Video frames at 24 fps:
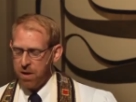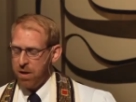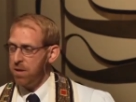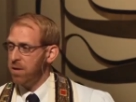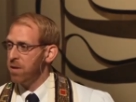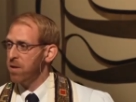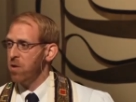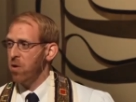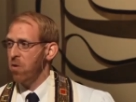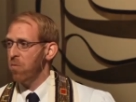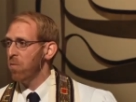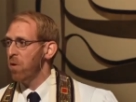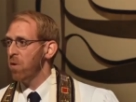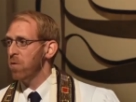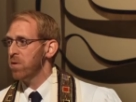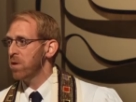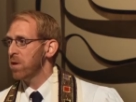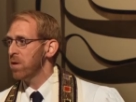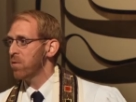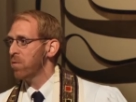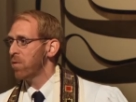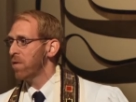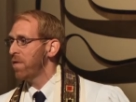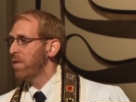And so
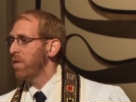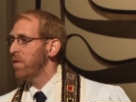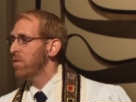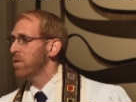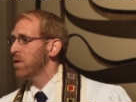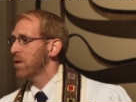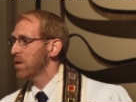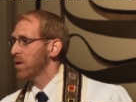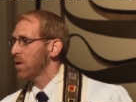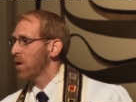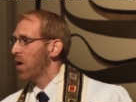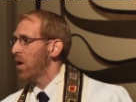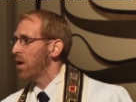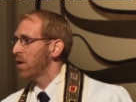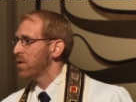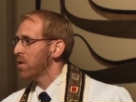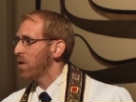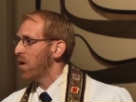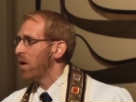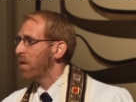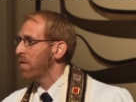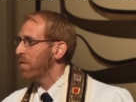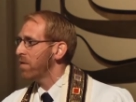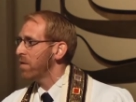Moses refuses
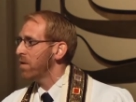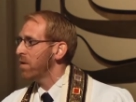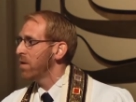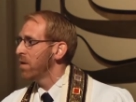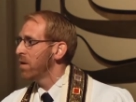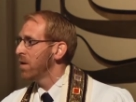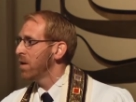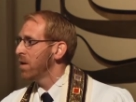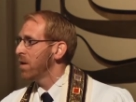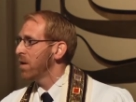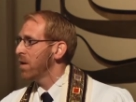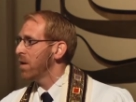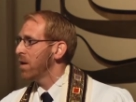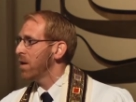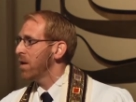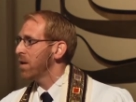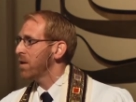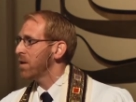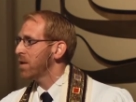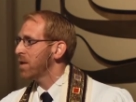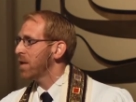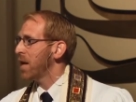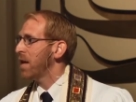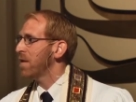God's offer
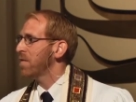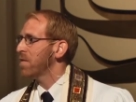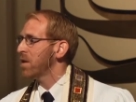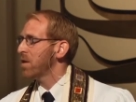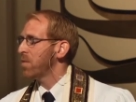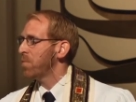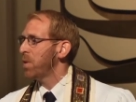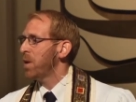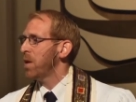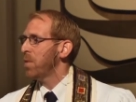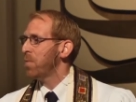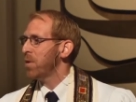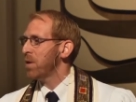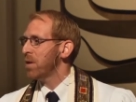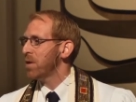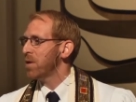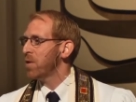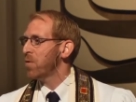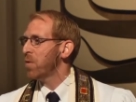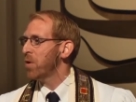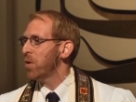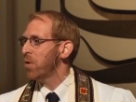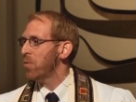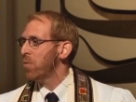and saves the people
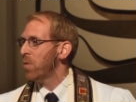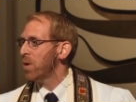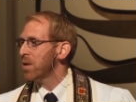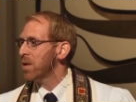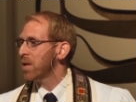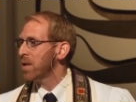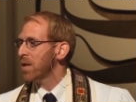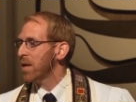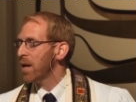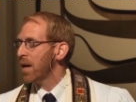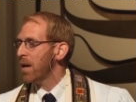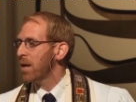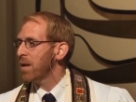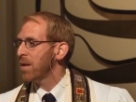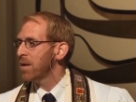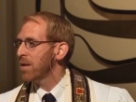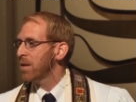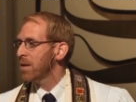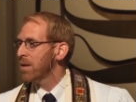Israel once again,